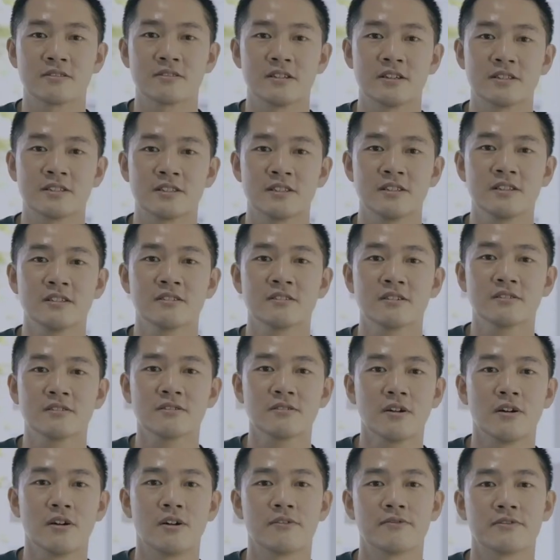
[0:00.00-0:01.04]
The
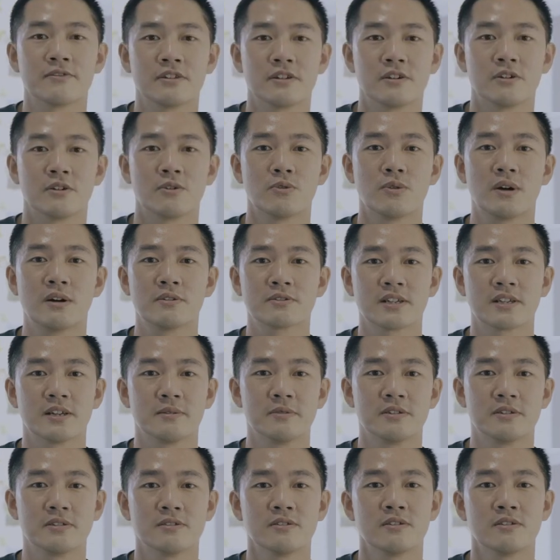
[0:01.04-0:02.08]
season of the wild
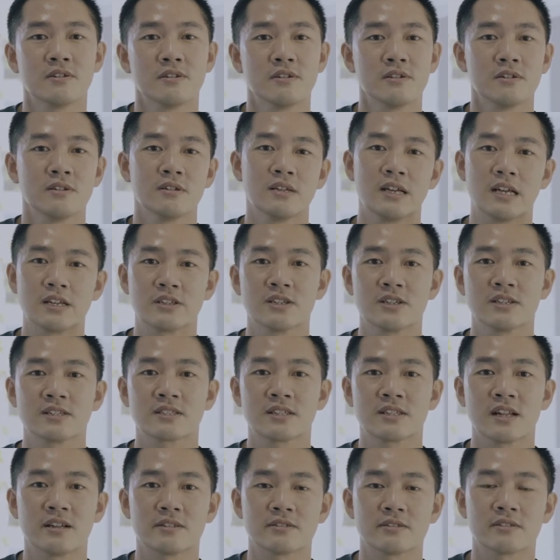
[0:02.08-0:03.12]
salmon actually
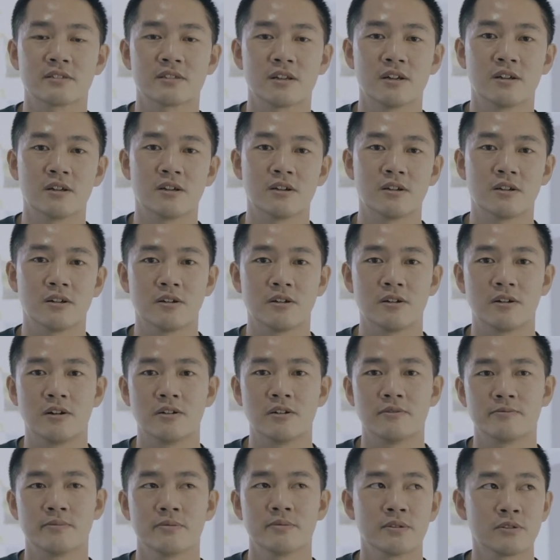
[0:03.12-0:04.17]
starts
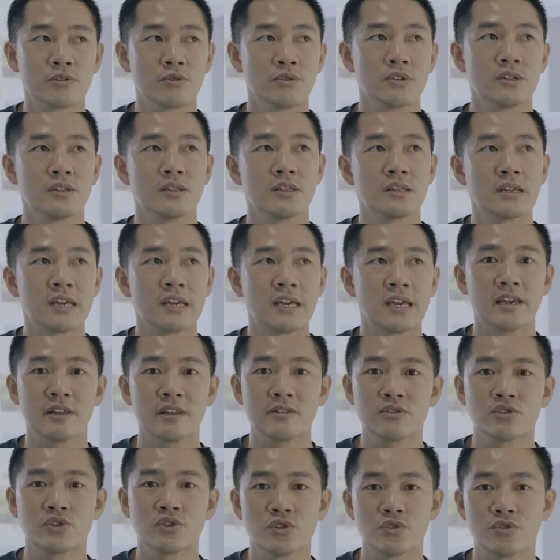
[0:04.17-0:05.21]
between
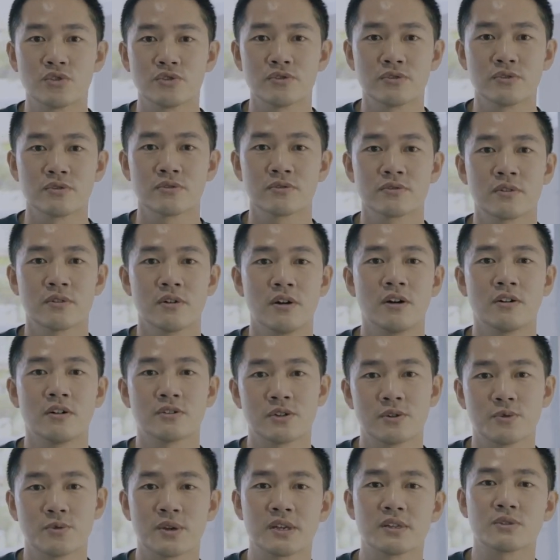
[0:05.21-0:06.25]
end June all
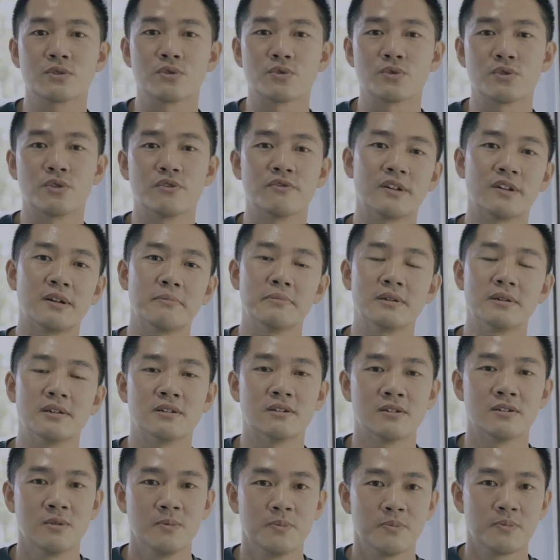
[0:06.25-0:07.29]
the way to
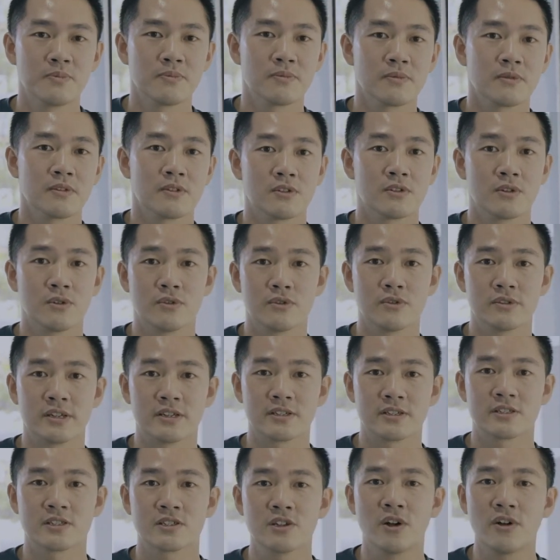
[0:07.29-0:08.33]
November. So
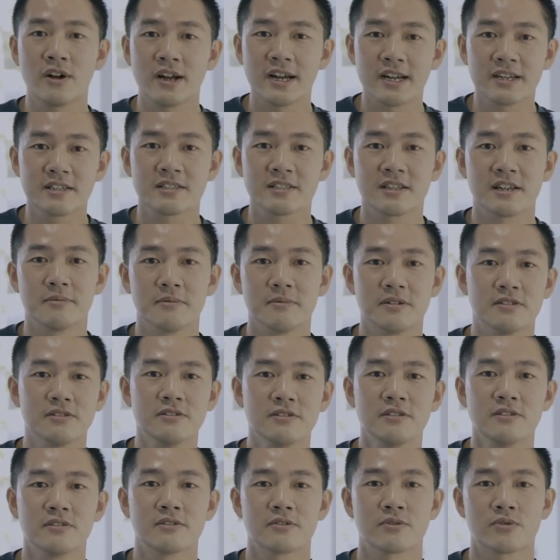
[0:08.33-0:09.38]
the sockeye
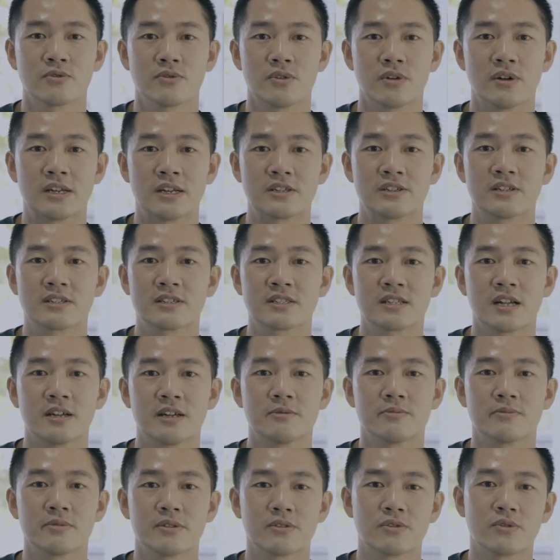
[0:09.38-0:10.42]
salmon will actually
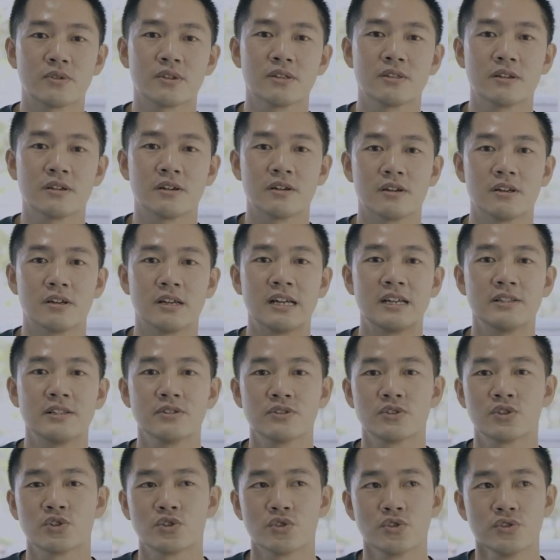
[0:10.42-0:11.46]
start between
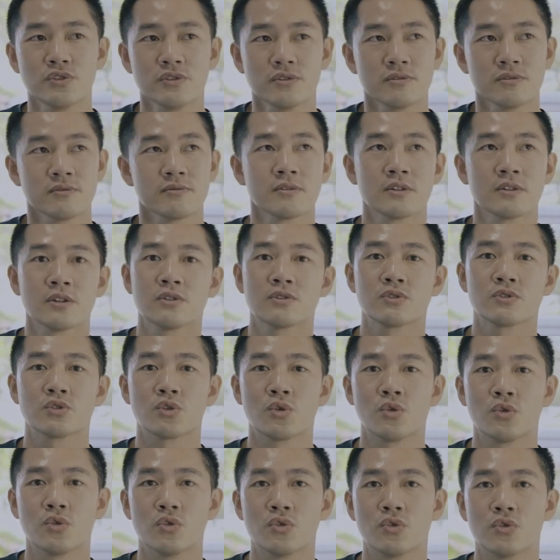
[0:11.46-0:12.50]
end June
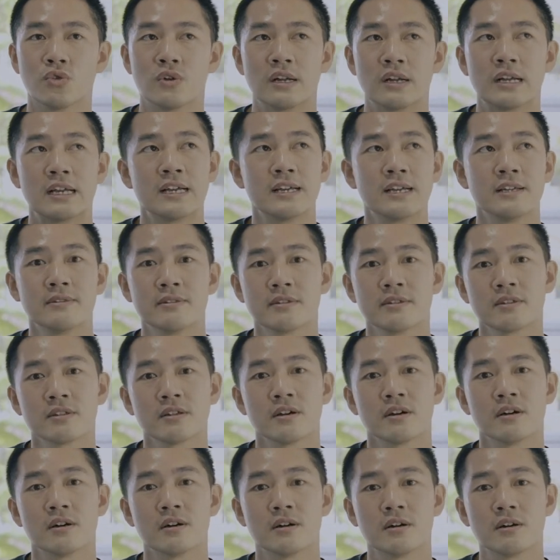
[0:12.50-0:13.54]
to end
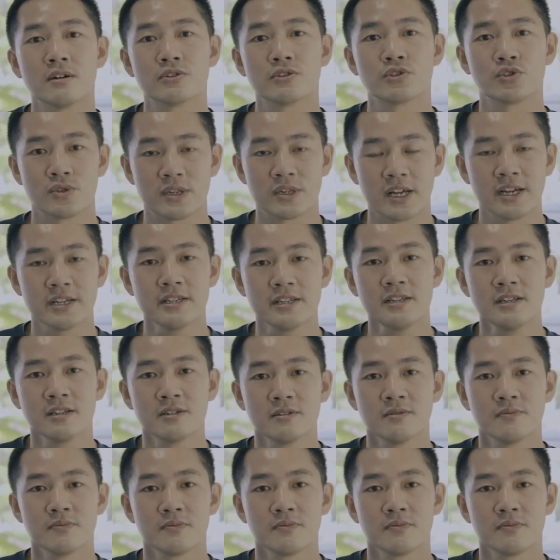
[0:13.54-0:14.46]
July,